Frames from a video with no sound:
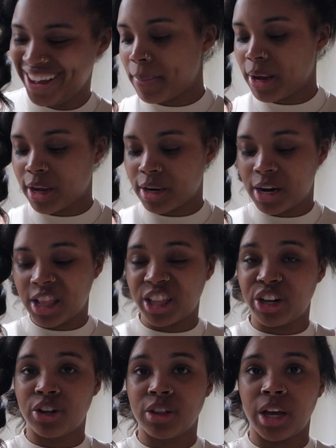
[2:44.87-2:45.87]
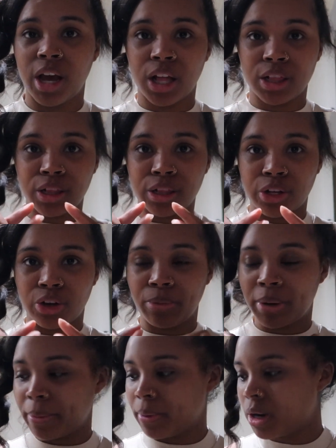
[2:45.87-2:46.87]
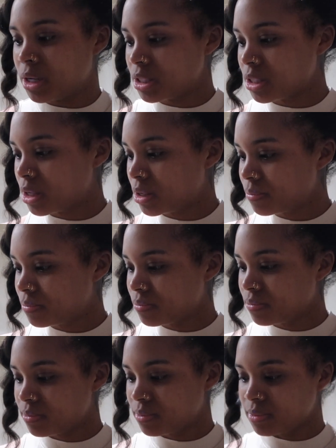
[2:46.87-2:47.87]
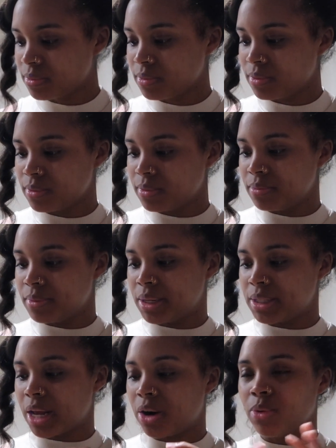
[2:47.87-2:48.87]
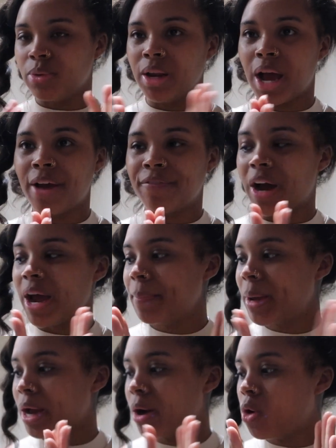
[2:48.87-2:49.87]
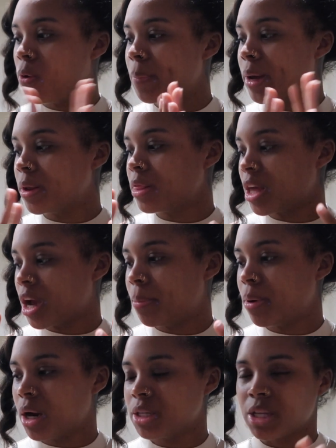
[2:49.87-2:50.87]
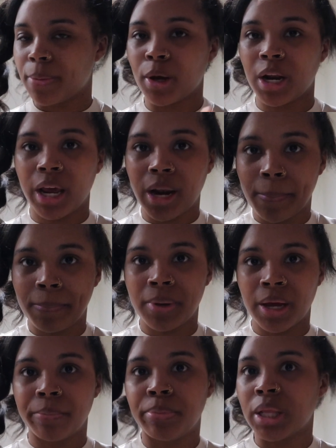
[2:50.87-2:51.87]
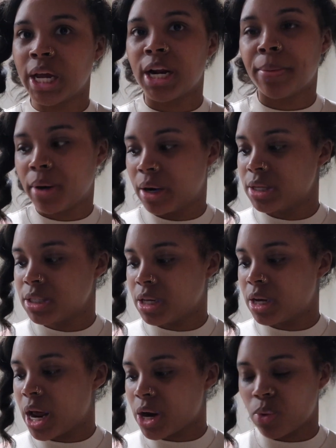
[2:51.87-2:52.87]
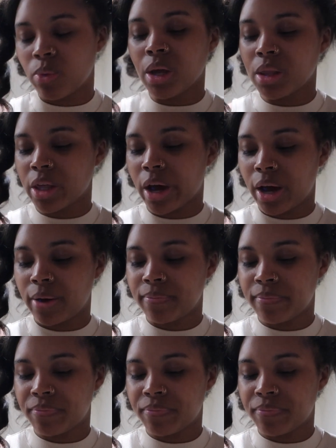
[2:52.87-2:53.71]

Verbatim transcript: I'm making literally a little bit of pasta because I don't, if I make a whole big thing of pasta, I'm gonna get a big plate of pasta and I don't need that.